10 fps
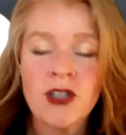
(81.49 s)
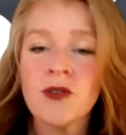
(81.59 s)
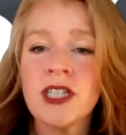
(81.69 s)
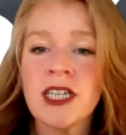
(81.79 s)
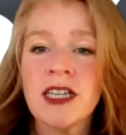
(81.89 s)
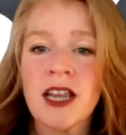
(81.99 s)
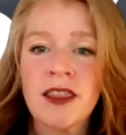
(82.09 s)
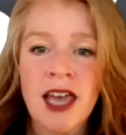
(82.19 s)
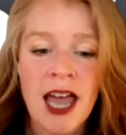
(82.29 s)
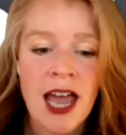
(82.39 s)
using
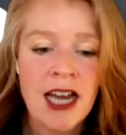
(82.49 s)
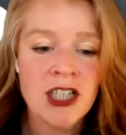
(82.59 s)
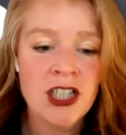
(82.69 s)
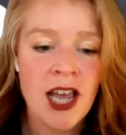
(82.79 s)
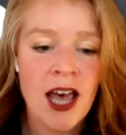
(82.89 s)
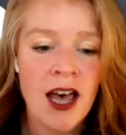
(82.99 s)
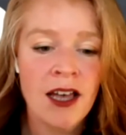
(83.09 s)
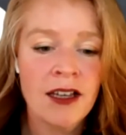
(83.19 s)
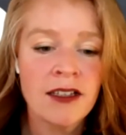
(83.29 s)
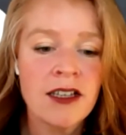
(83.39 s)
the
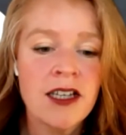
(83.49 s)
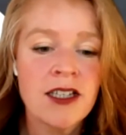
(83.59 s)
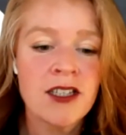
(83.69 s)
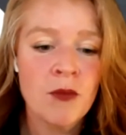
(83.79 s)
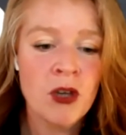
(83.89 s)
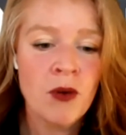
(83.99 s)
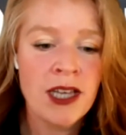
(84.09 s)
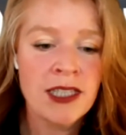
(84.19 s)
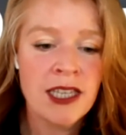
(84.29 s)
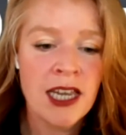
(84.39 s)
hashtag
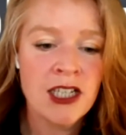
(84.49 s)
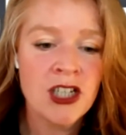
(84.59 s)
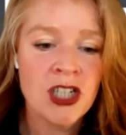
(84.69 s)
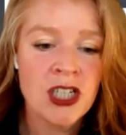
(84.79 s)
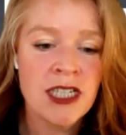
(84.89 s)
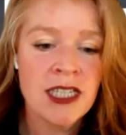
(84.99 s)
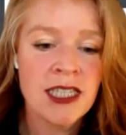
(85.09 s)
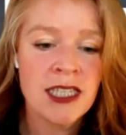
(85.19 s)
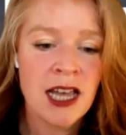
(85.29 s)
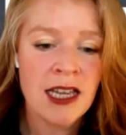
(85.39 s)
WSKG
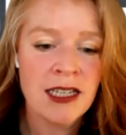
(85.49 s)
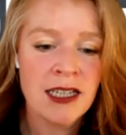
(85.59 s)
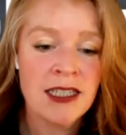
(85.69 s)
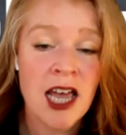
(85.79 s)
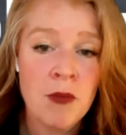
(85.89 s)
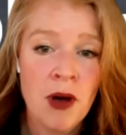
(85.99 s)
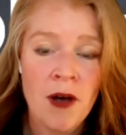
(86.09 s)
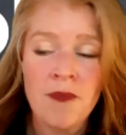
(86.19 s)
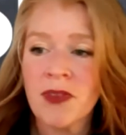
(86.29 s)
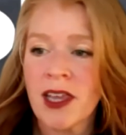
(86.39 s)

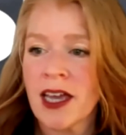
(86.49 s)
SciPub.